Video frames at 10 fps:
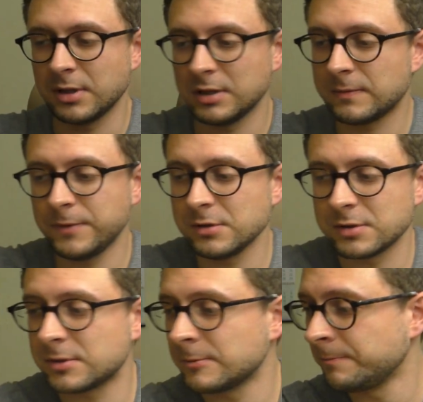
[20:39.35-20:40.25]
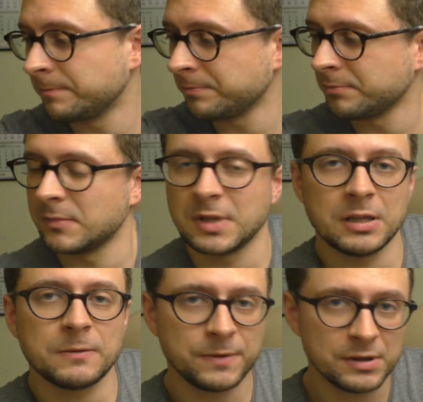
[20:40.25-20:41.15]
it feels,
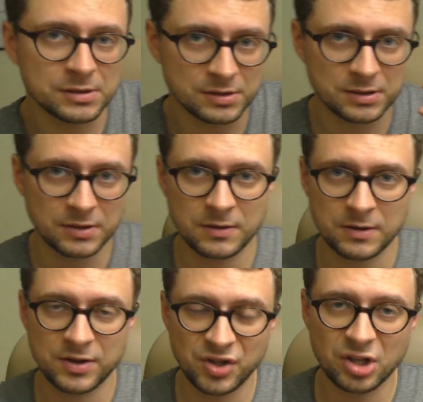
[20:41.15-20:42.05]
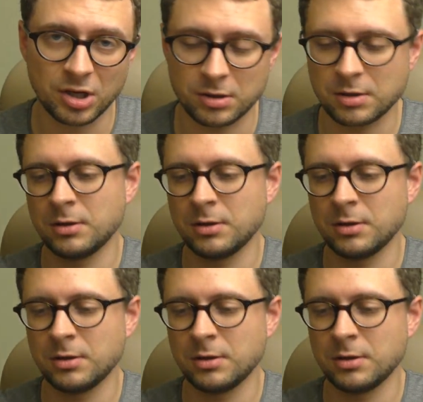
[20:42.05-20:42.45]
it feels thicker.